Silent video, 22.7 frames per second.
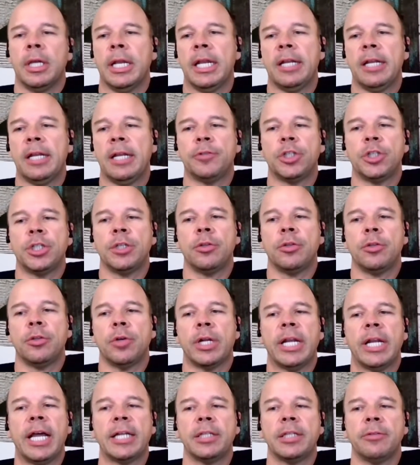leveraging the
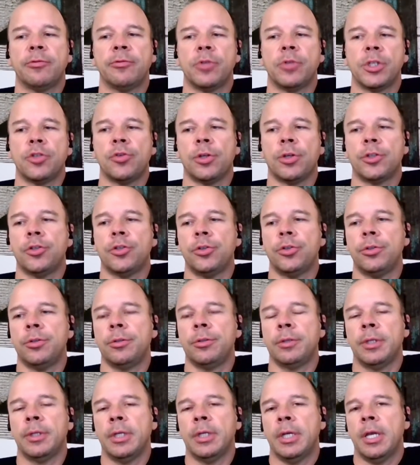cloud infrastructure.